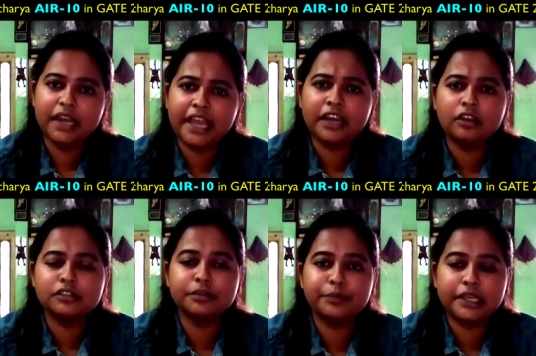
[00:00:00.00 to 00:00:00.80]
and
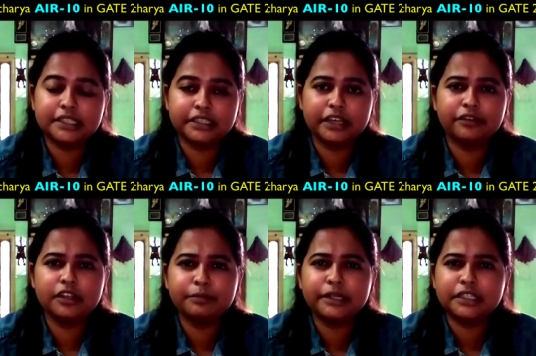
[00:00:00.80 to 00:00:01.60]
also B S
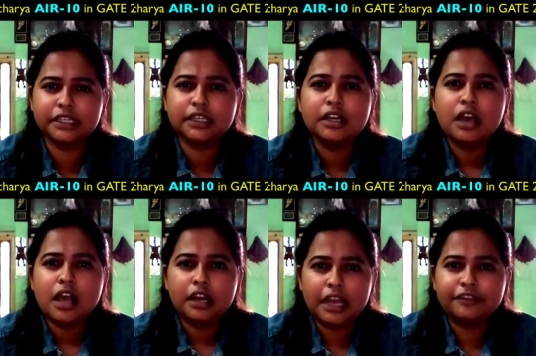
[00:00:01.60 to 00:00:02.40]
Gravel, but
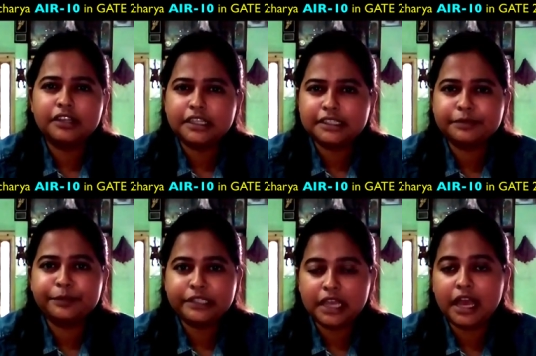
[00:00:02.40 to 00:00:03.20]
the level is a
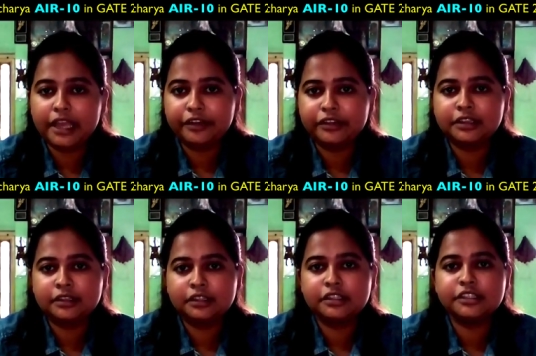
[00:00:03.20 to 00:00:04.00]
bit higher
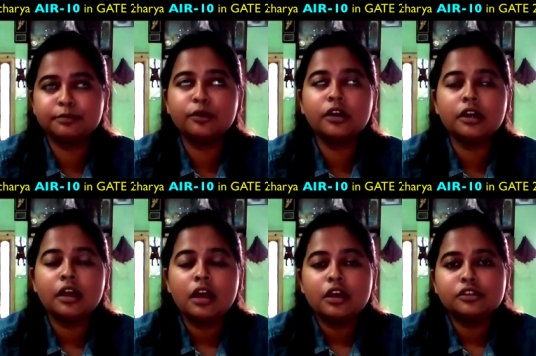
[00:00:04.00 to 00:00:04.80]
in this book.
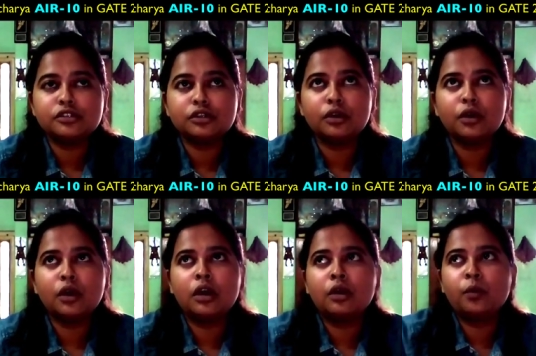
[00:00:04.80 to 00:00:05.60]
So
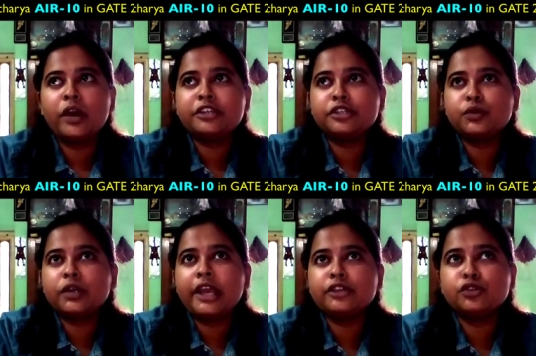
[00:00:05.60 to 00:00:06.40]
uh, what you
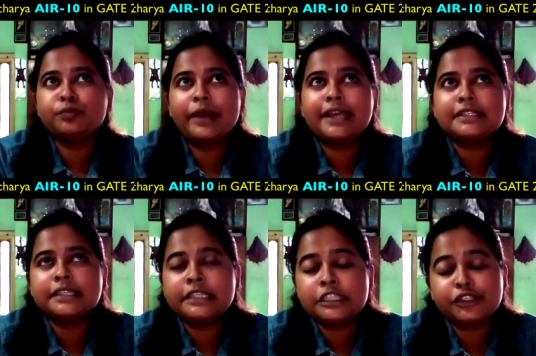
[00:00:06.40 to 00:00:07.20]
can do best
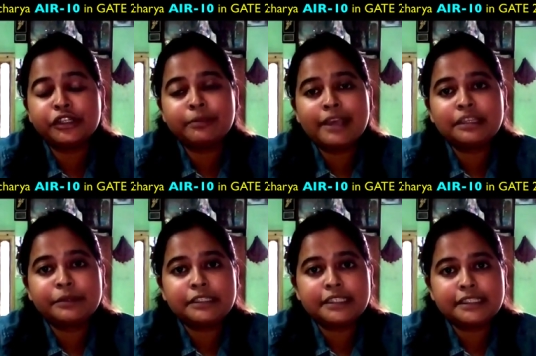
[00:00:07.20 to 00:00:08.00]
in engineering
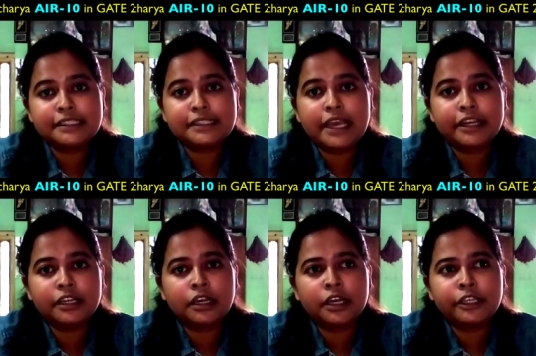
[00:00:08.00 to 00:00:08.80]
mathematics is that
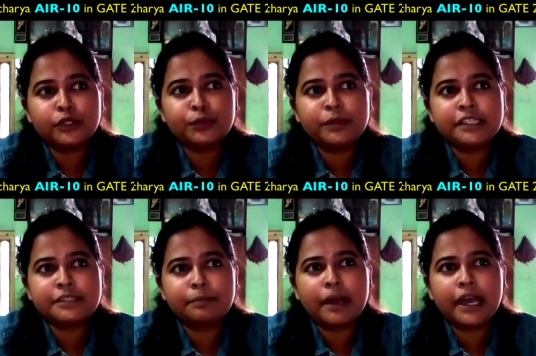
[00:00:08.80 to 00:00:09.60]
uh, you
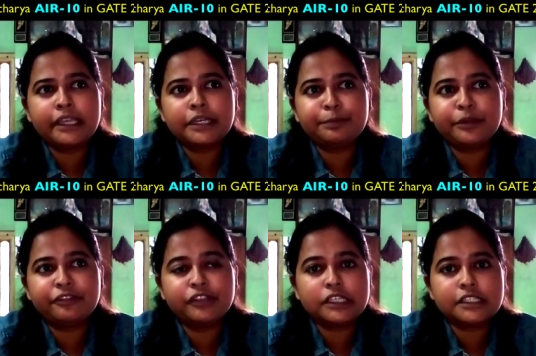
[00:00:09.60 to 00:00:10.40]
please buy a
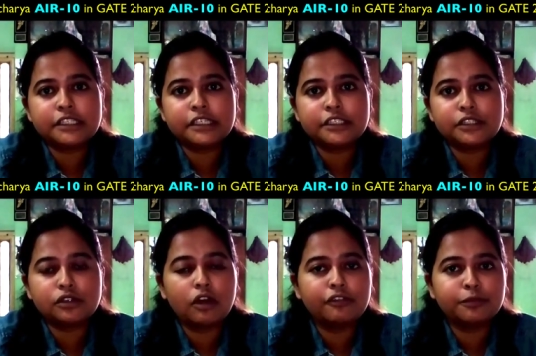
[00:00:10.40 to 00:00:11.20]
previous year
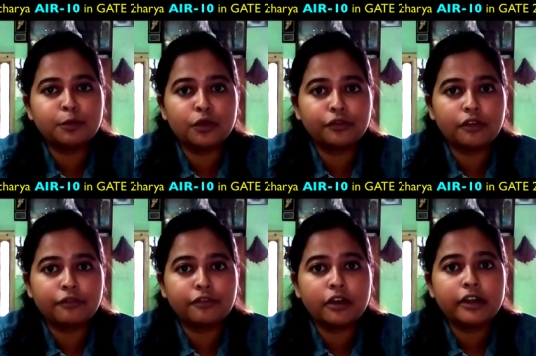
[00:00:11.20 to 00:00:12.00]
solved book
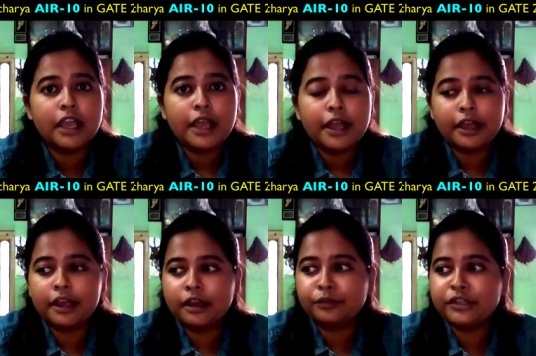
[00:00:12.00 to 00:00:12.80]
for
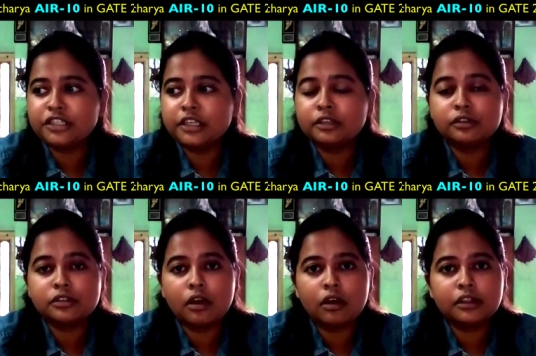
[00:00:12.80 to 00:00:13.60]
uh, which
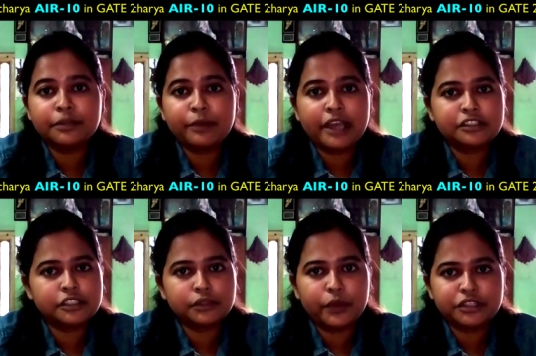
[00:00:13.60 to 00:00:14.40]
includes all the
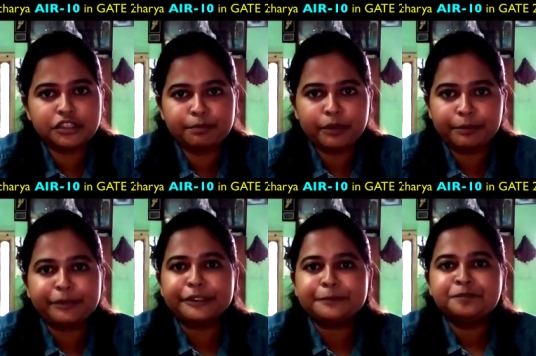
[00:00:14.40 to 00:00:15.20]
branches question
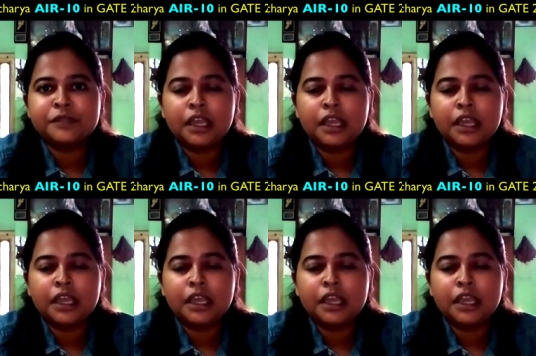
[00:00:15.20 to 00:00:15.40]
paper.